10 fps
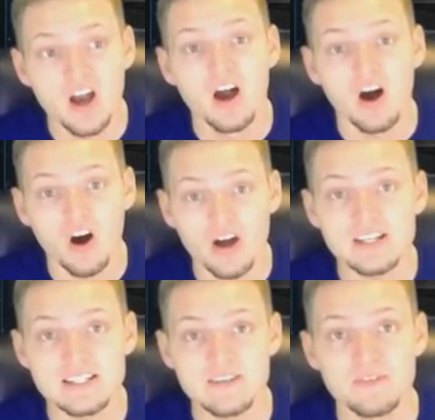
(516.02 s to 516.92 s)

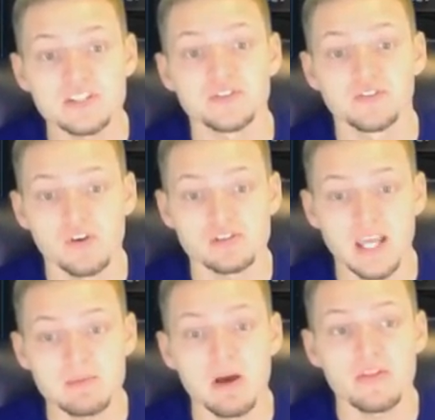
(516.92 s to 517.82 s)
on defense for the first
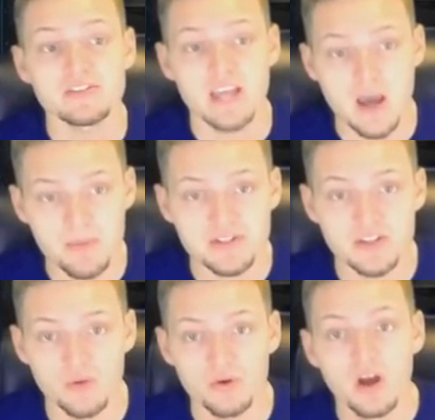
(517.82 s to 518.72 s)
game of this
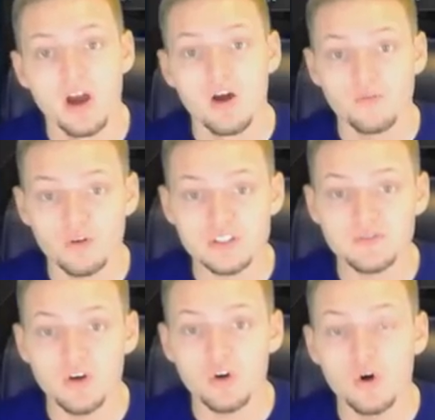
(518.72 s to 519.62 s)
episode. First of
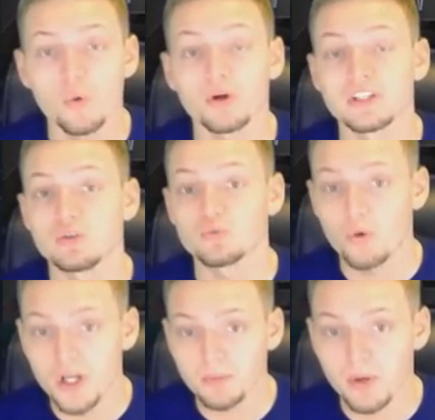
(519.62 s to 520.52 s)
all, we're going to use
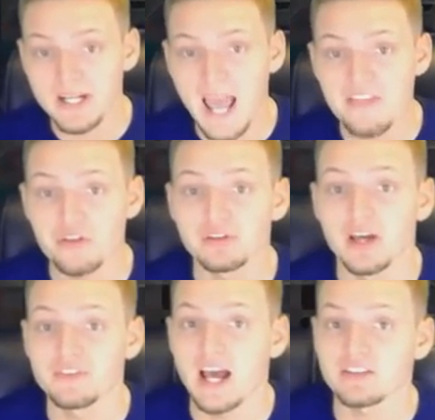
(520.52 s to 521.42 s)
one upgrade at the
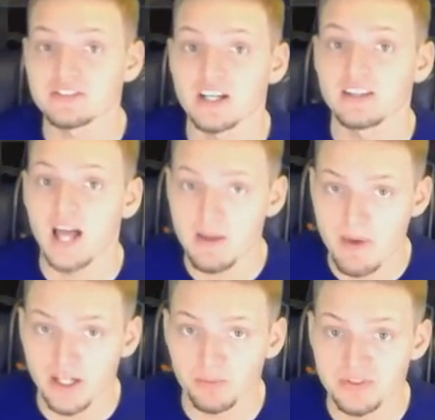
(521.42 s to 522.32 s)
left outside
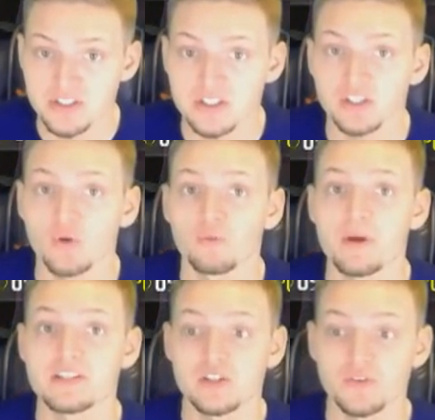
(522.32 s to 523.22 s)
linebacker position to go from
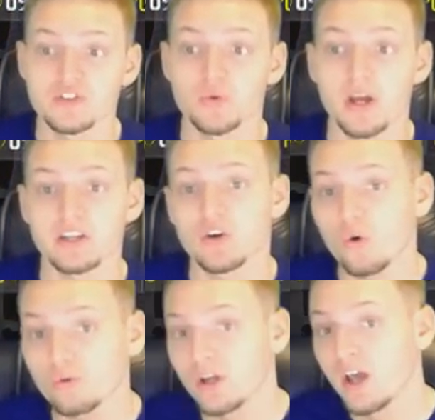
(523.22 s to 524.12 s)
a silver to a
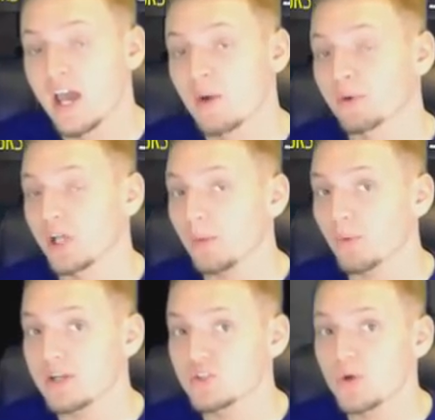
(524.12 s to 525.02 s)
gold. We're going to
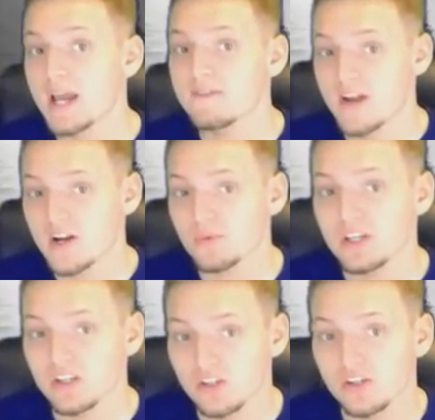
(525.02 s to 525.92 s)
upgrade to a
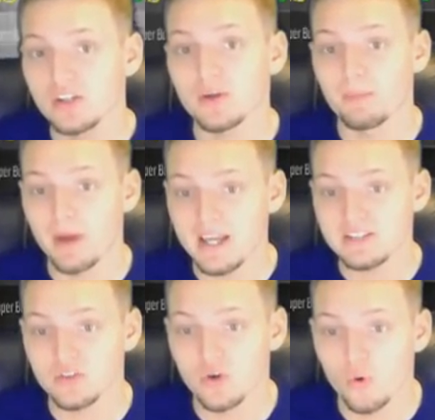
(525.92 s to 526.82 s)
very good
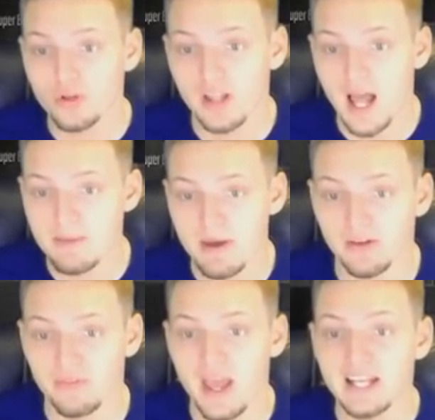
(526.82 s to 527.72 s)
base gold
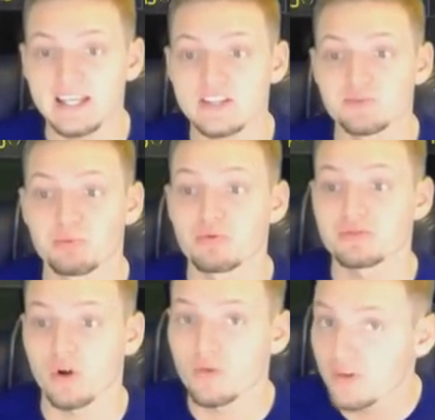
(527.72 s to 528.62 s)
linebacker. That is
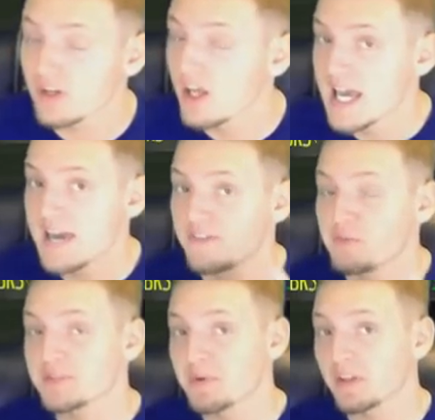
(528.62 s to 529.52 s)
Bruce Irvin. If you
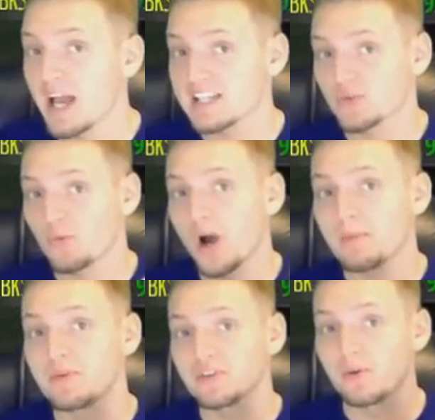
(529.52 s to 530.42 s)
missed my last
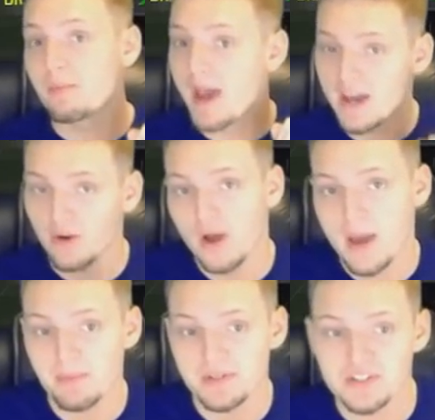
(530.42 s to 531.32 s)
squad builder battle
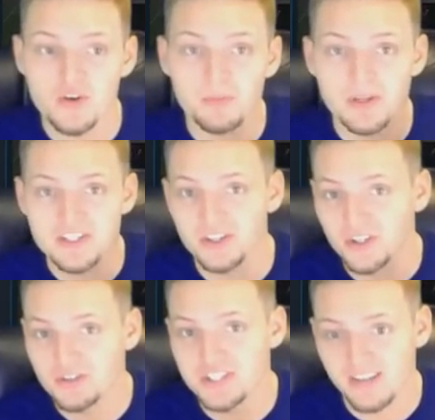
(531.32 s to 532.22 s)
episode, be sure to
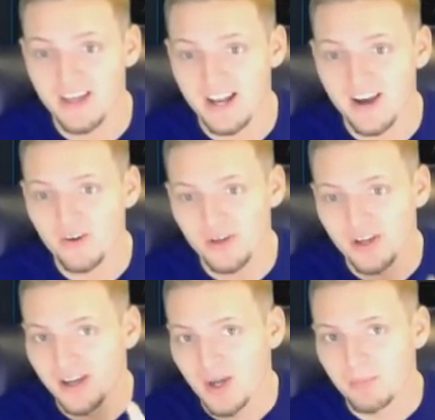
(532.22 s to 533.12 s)
go check that
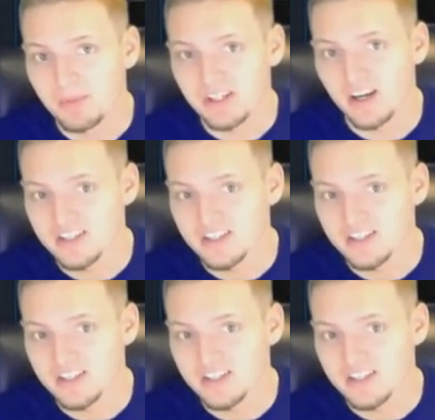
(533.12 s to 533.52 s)
out because